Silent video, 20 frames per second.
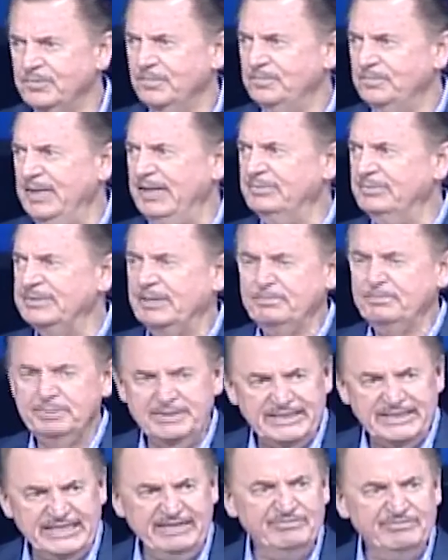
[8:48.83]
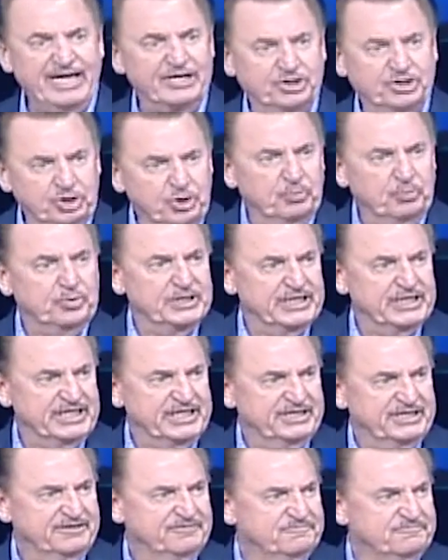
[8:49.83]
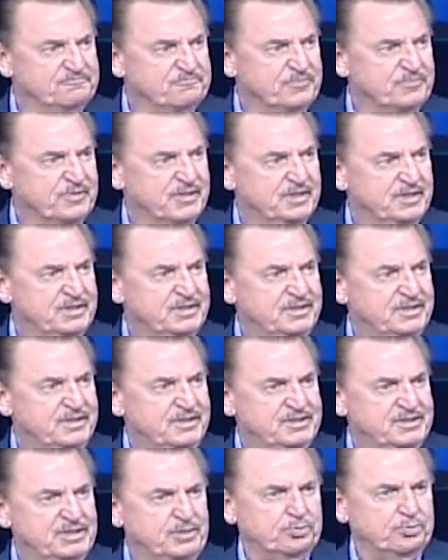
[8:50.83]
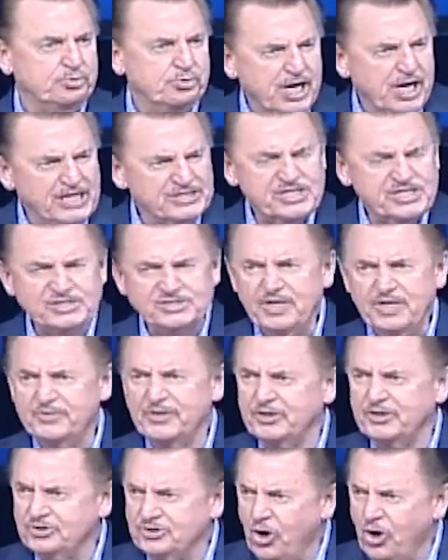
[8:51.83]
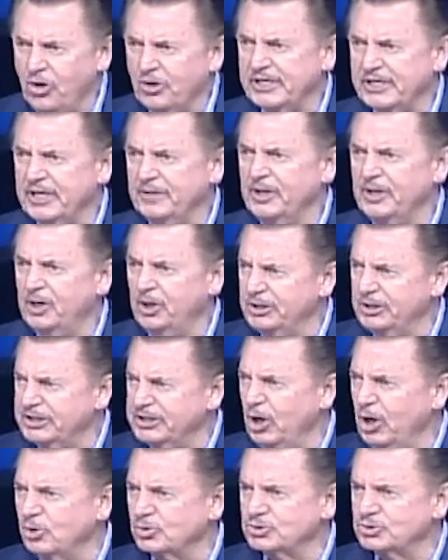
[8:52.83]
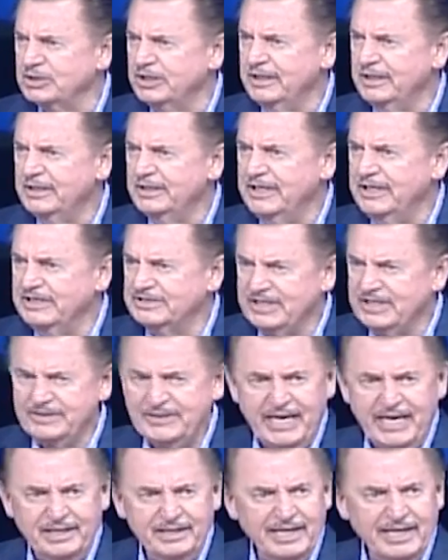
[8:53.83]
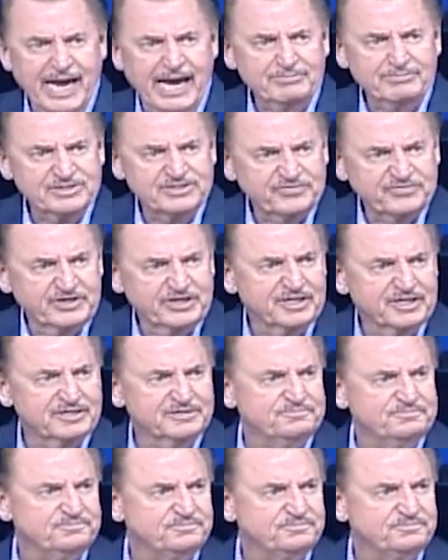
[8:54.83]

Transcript: people that believe like you believe, the presence of the anointing of the Holy Ghost is in that atmosphere.